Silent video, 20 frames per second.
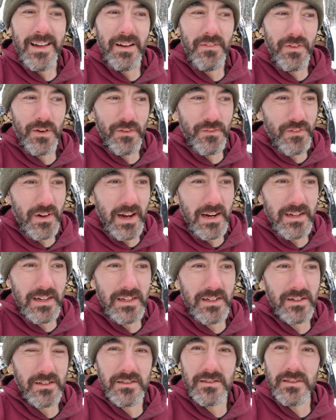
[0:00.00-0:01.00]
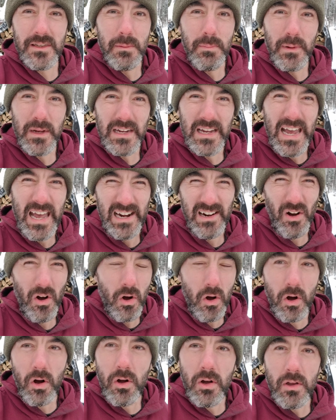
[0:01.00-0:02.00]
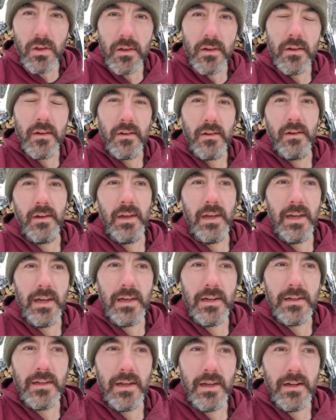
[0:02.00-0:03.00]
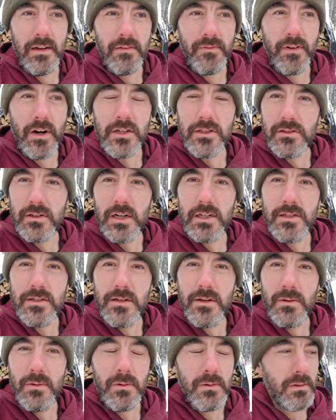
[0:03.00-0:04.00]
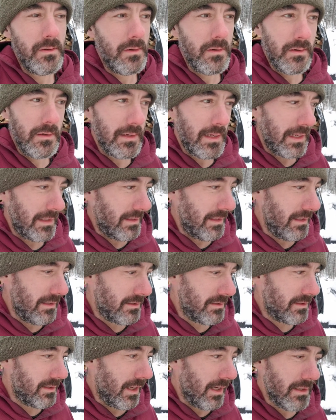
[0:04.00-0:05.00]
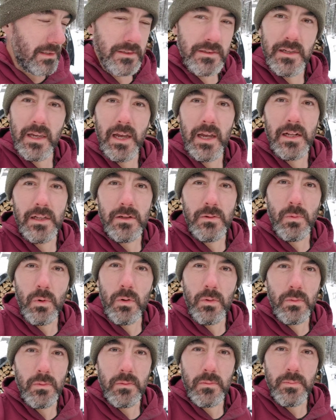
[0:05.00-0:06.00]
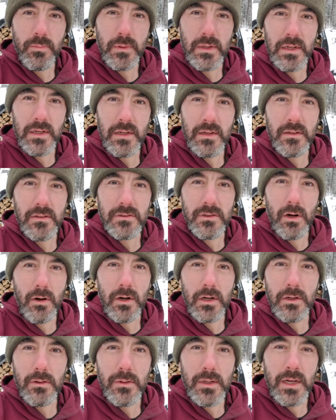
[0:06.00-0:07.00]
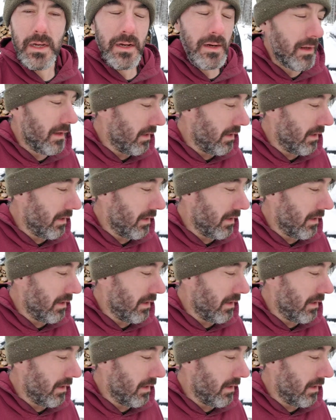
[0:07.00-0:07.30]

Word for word: if you're finding you're slipping at all and it frustrates you get these studs and you won't be sorry you did